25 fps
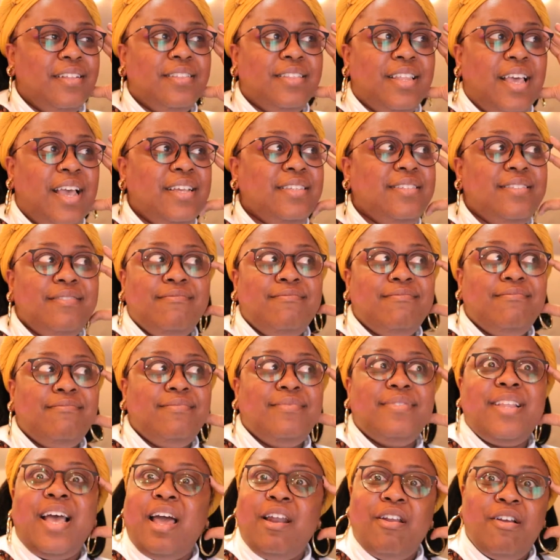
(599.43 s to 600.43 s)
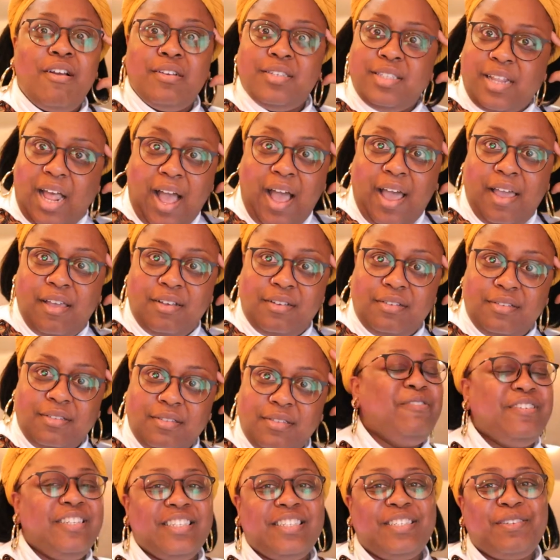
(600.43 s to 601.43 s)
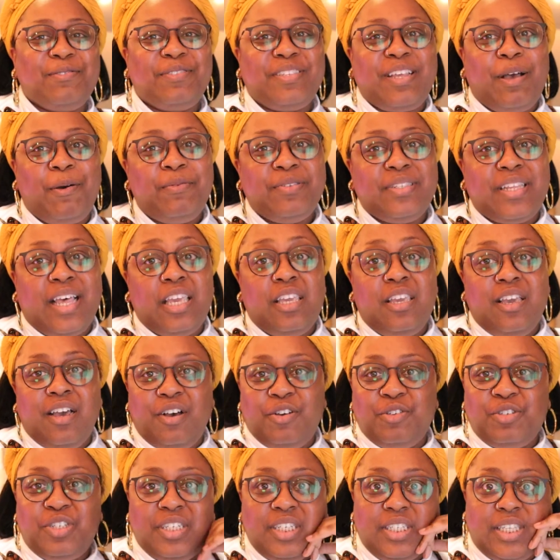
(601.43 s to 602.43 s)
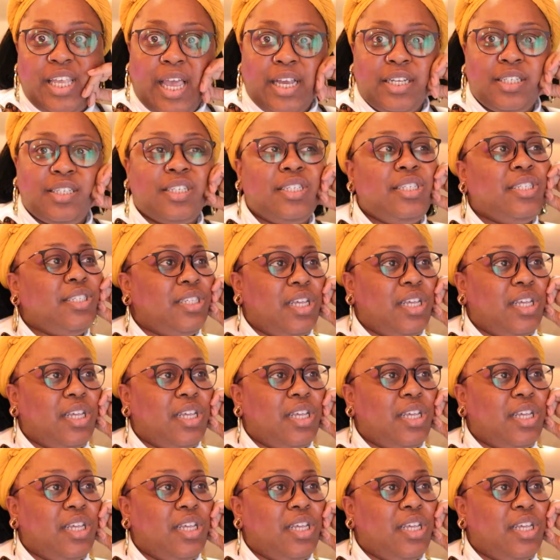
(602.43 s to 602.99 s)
That's not her style. I was like, yo, she's actually